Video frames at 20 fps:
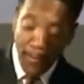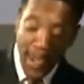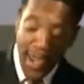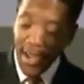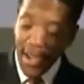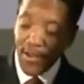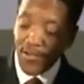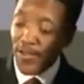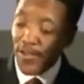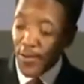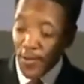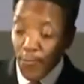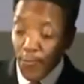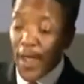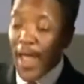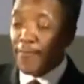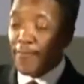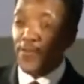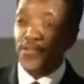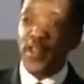Paige,
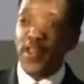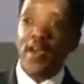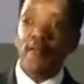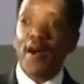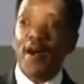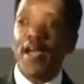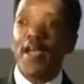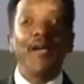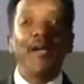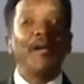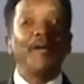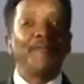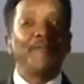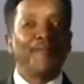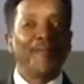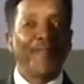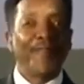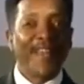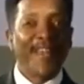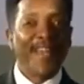we have to stand right here.
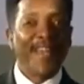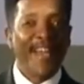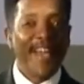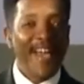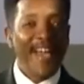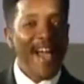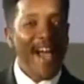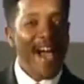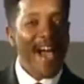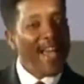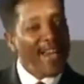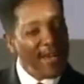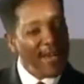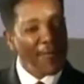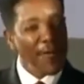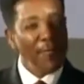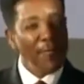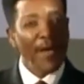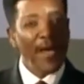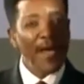And he
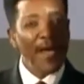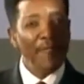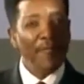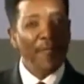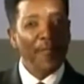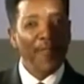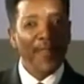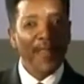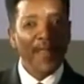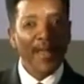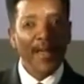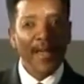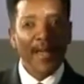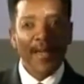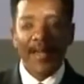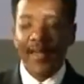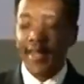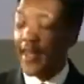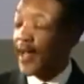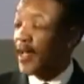looked at me
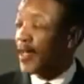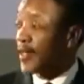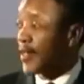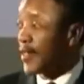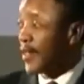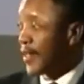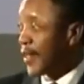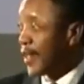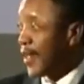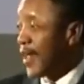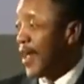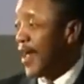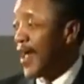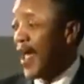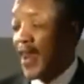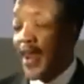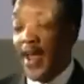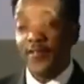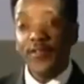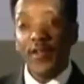like,
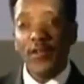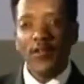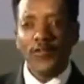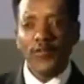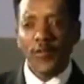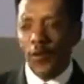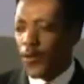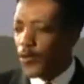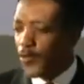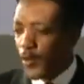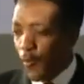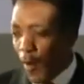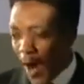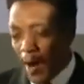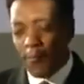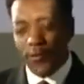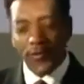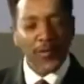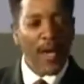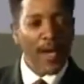and I said, so, He said,
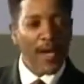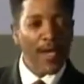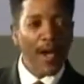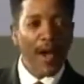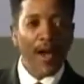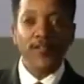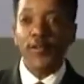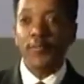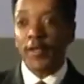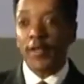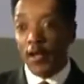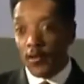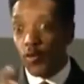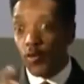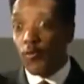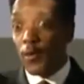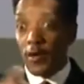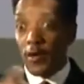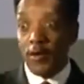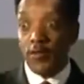Why are we standing here? I said,
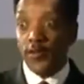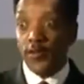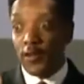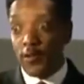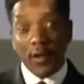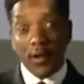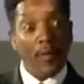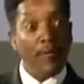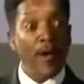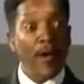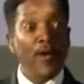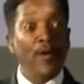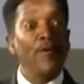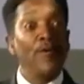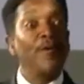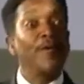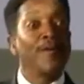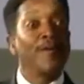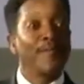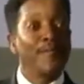Because who are we going to see going to come around the
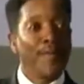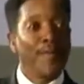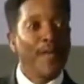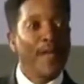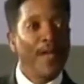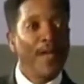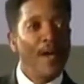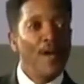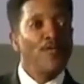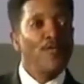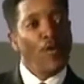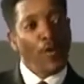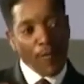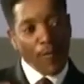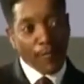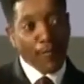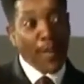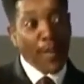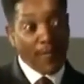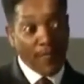corner? So
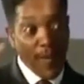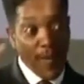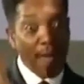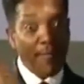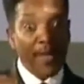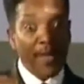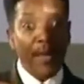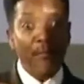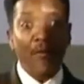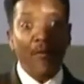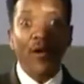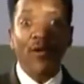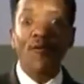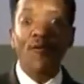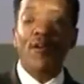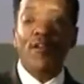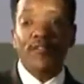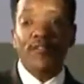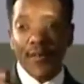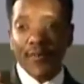a big family came around the
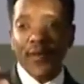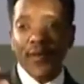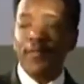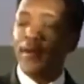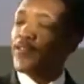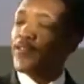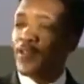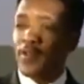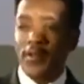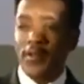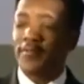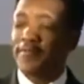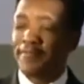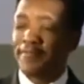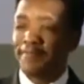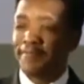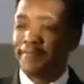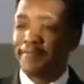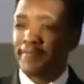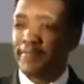corner. Is that them? I said, No.
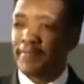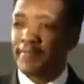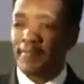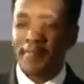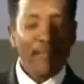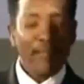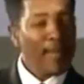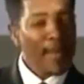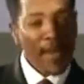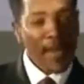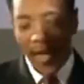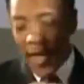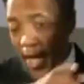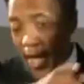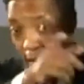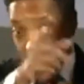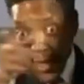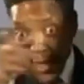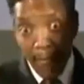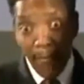
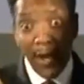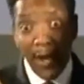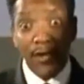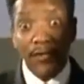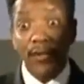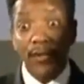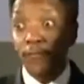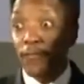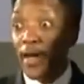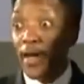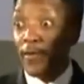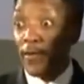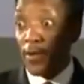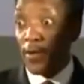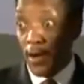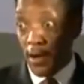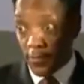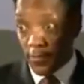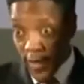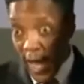They came around,
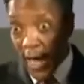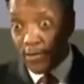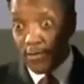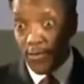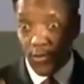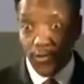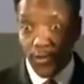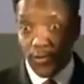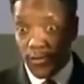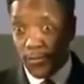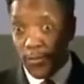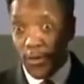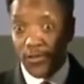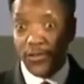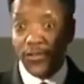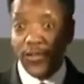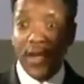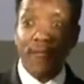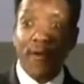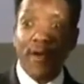another uh, doctors and some
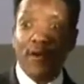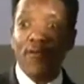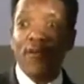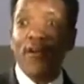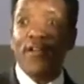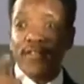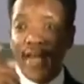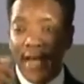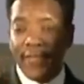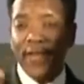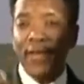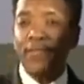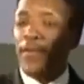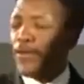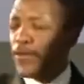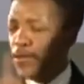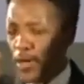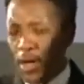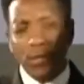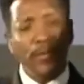nurses came around the corner. Is that them?
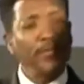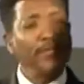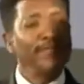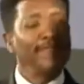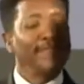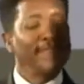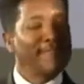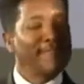No.